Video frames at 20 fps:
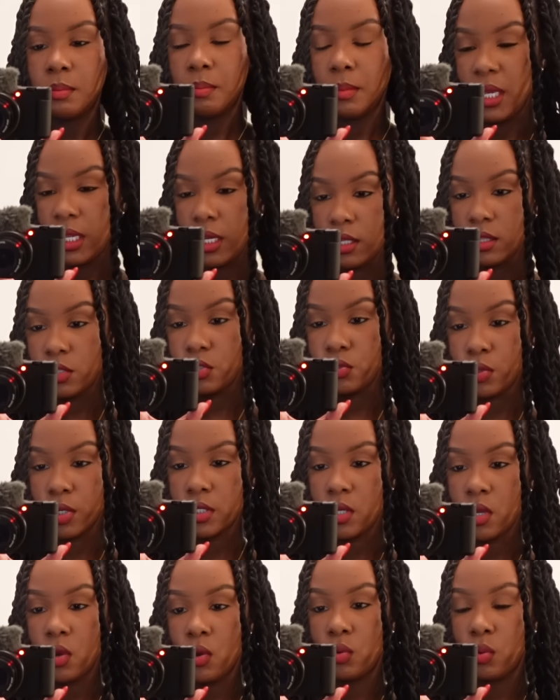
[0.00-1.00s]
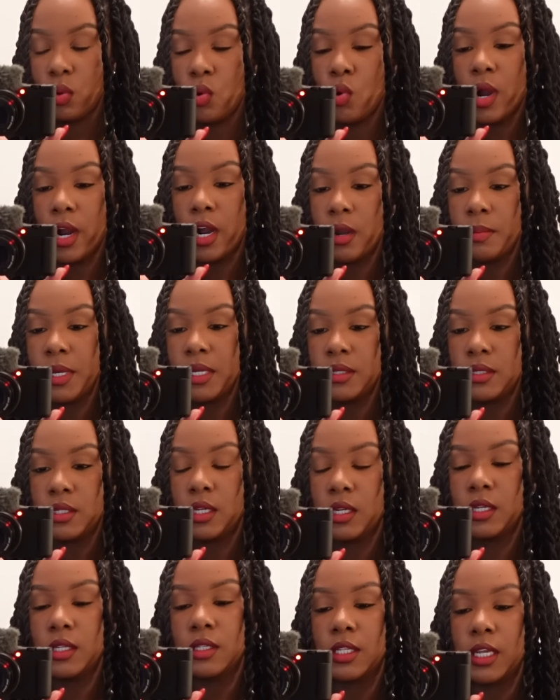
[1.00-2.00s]
meeting the dress code requirements
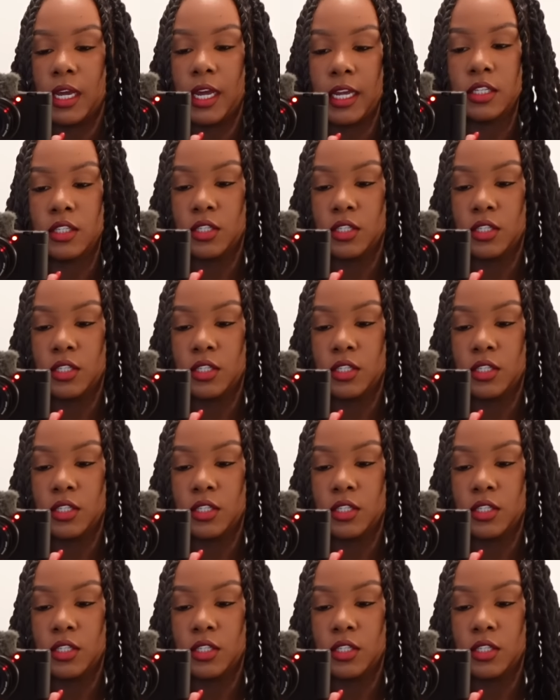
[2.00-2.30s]
because I